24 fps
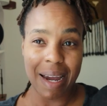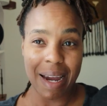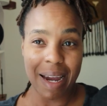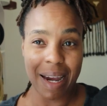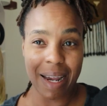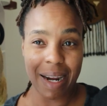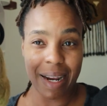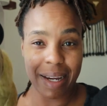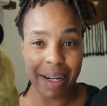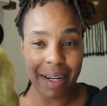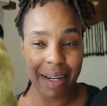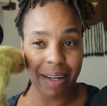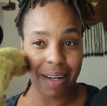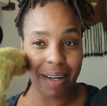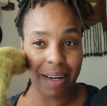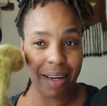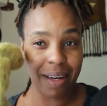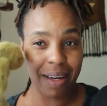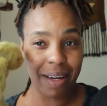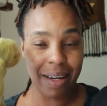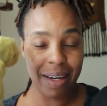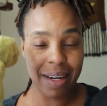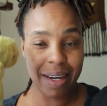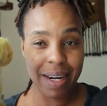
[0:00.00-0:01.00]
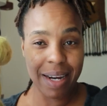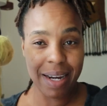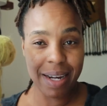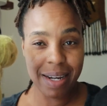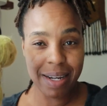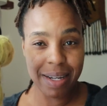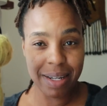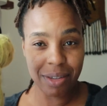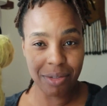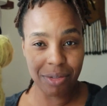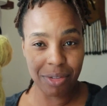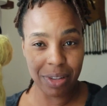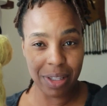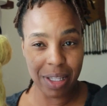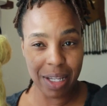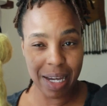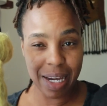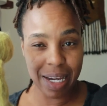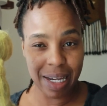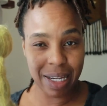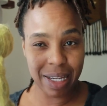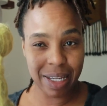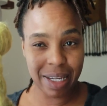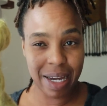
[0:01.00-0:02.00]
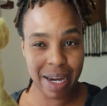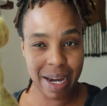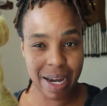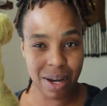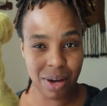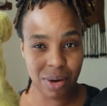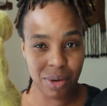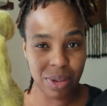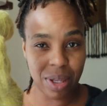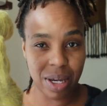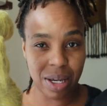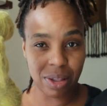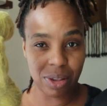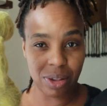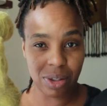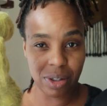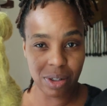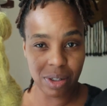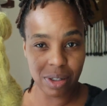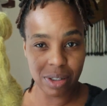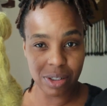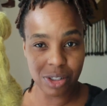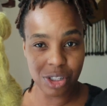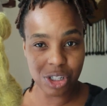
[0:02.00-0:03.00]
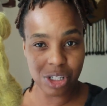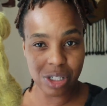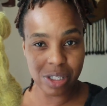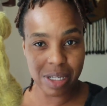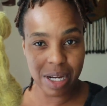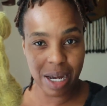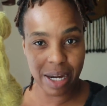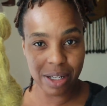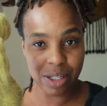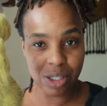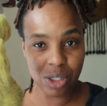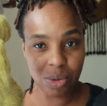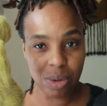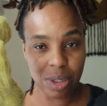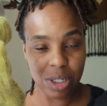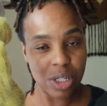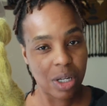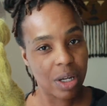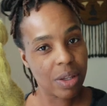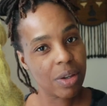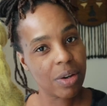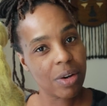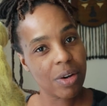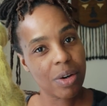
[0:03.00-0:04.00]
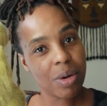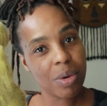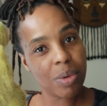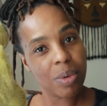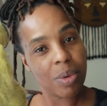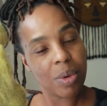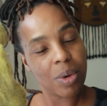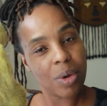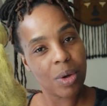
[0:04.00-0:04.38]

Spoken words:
and I kind of like how they look just next to each other,